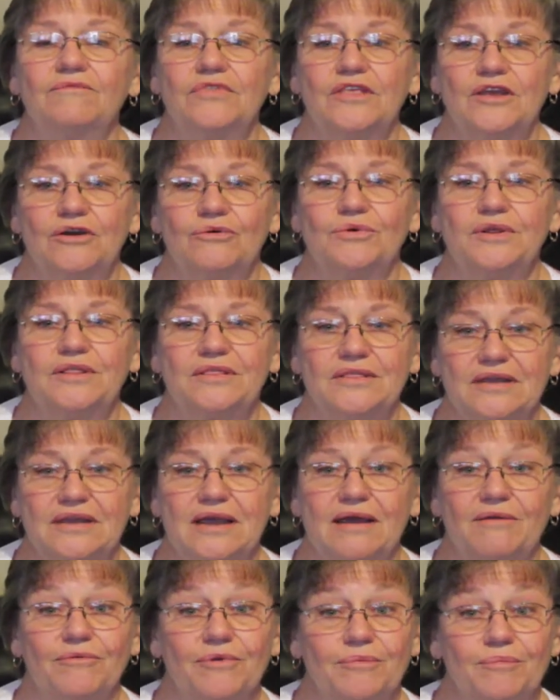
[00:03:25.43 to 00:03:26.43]
The only
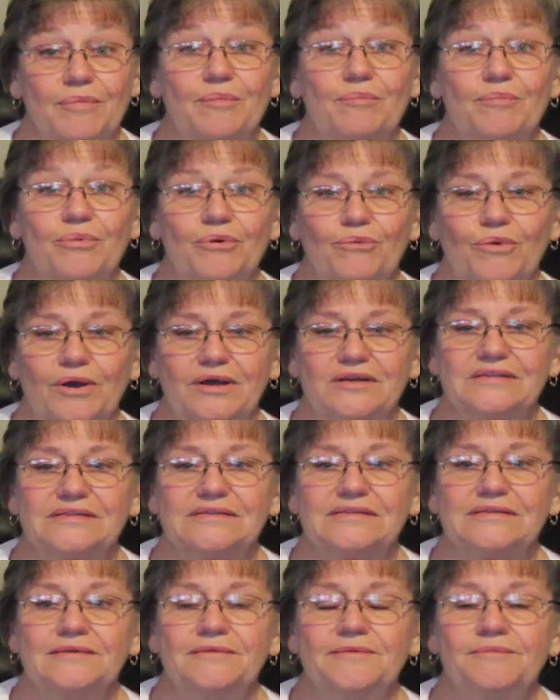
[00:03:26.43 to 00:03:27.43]
thing I remember
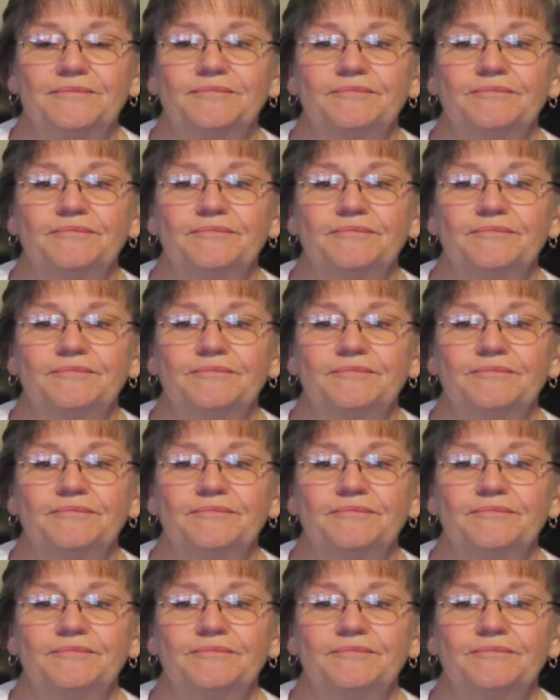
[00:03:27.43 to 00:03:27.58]
was